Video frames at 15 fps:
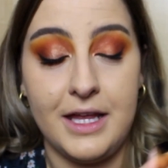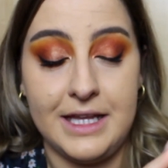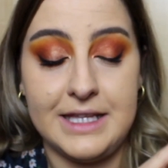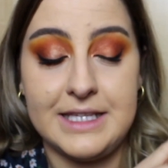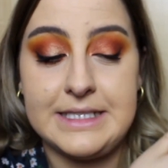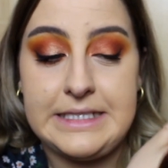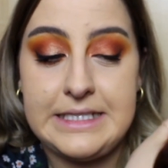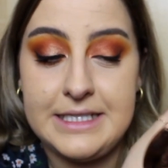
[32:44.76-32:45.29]

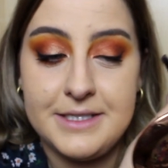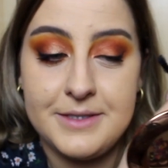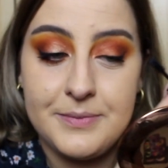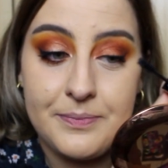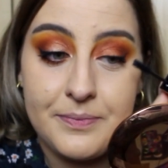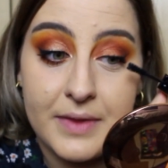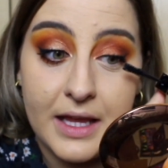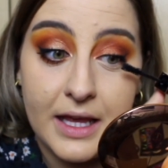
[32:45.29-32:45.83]
Listen,
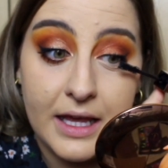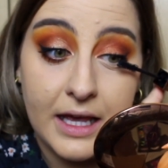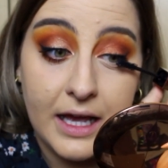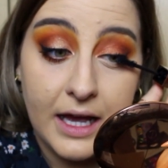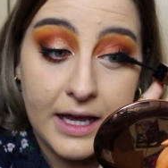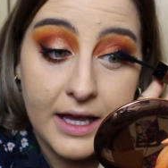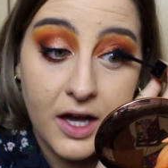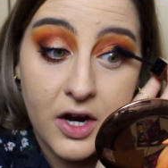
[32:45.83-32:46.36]

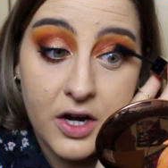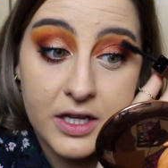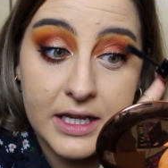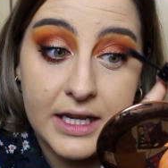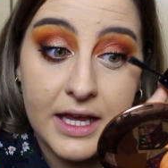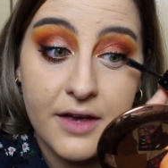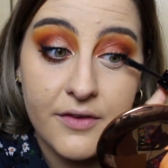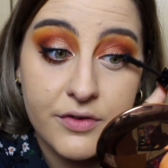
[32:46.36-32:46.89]
I
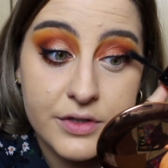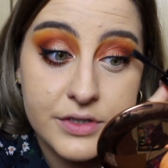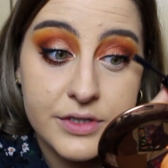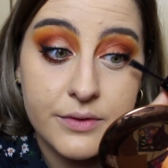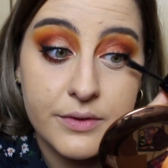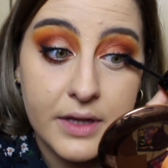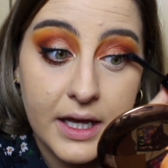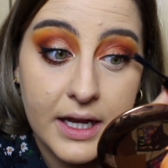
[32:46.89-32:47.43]
hardly ever
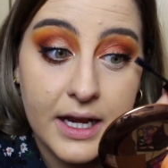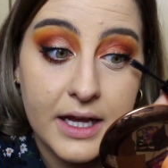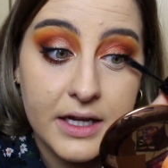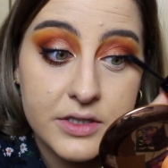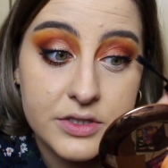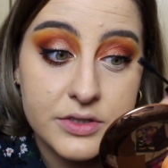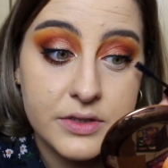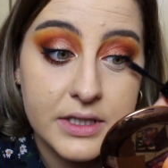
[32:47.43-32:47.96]
do that
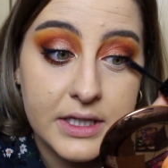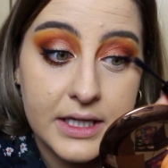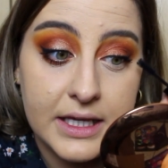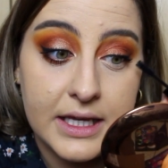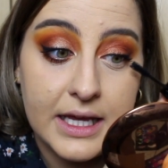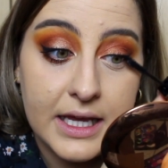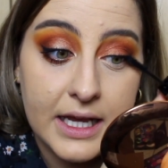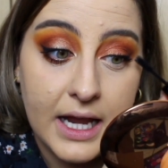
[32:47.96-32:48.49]

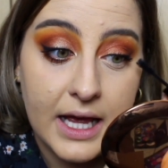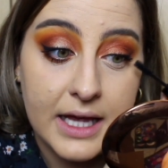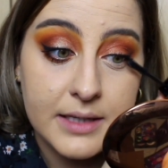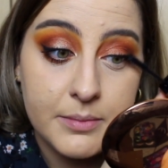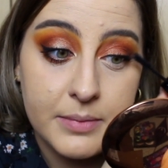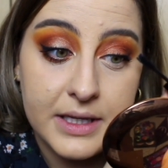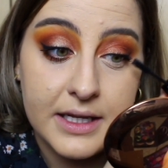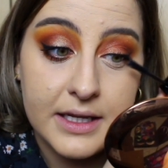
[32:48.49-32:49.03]
actually. It
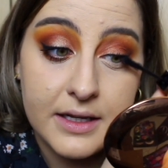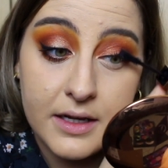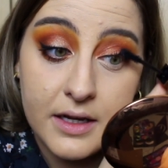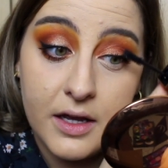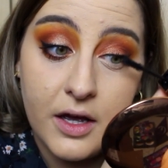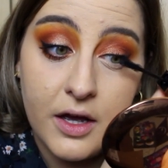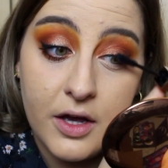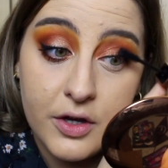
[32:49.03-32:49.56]
had been
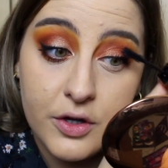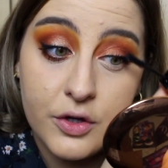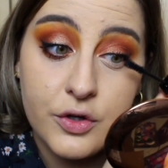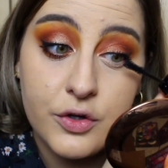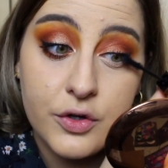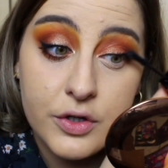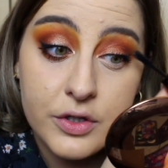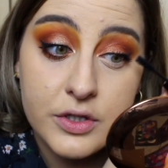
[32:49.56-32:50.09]
a
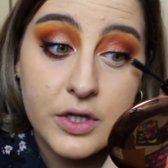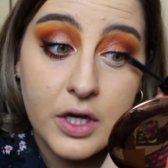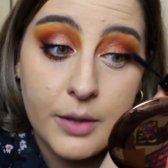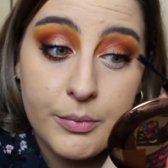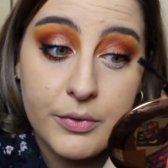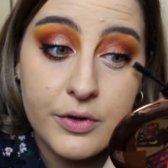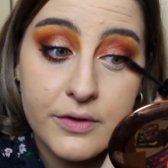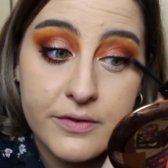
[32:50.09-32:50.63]
good
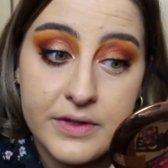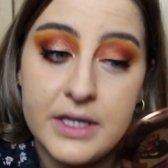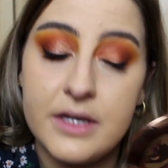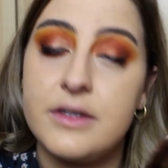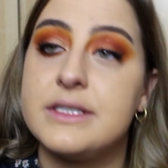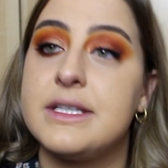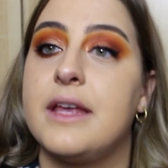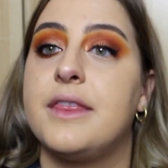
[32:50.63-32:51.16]
couple of
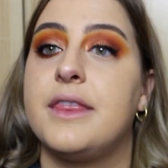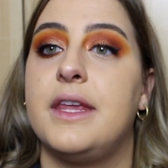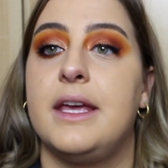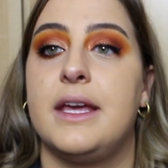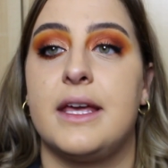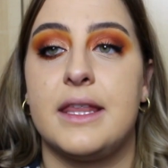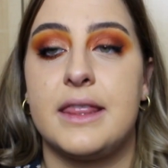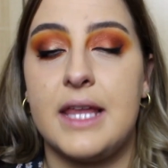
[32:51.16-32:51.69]
years, I
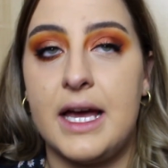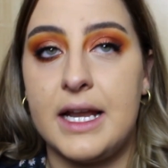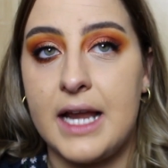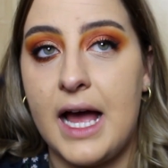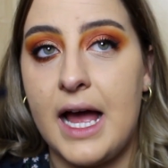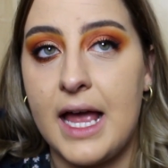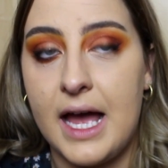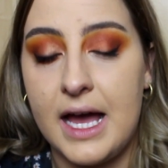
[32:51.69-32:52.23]
think, that
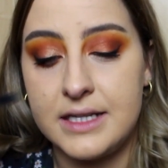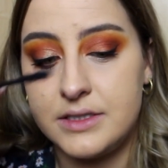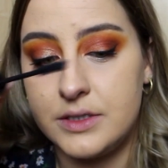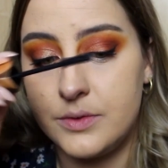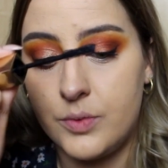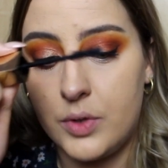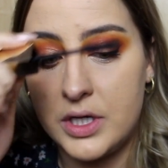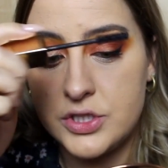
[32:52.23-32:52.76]
I
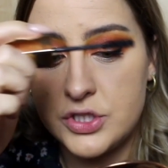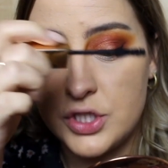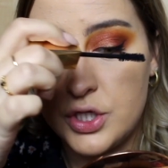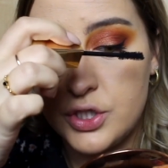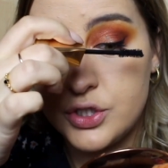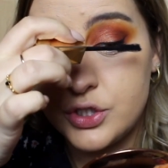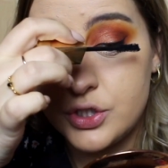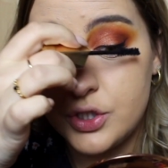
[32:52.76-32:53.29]
hadn't watched
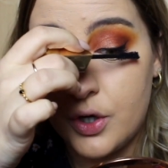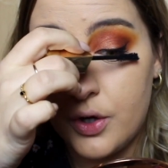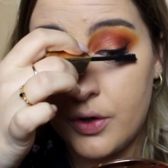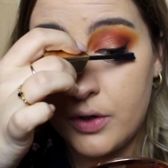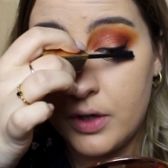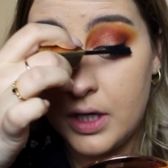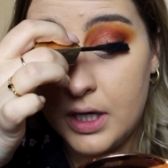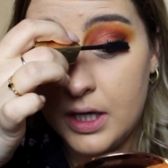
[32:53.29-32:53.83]
a show
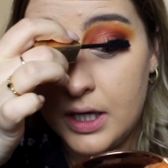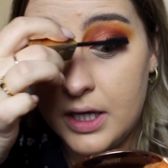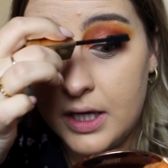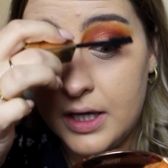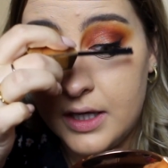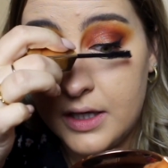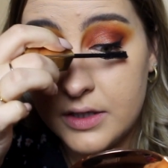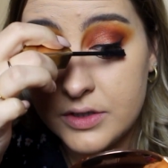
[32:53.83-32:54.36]

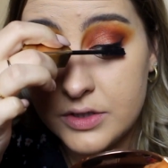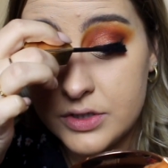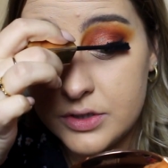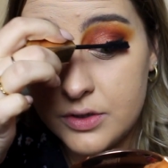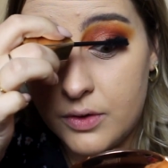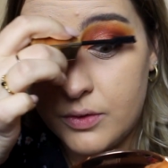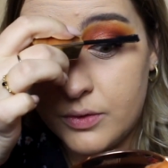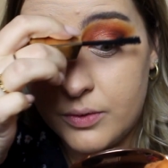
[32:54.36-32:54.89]

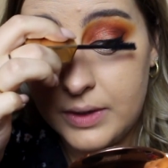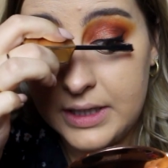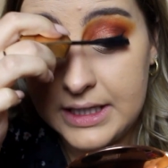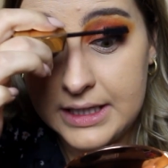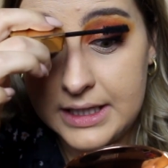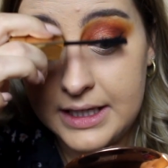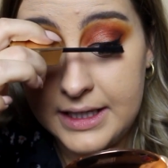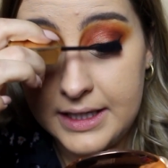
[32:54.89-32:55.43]
so
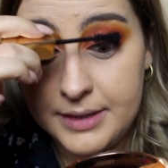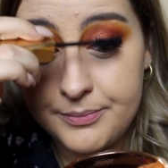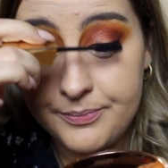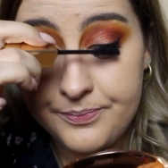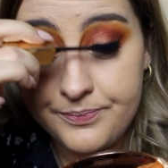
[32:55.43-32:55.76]
quickly.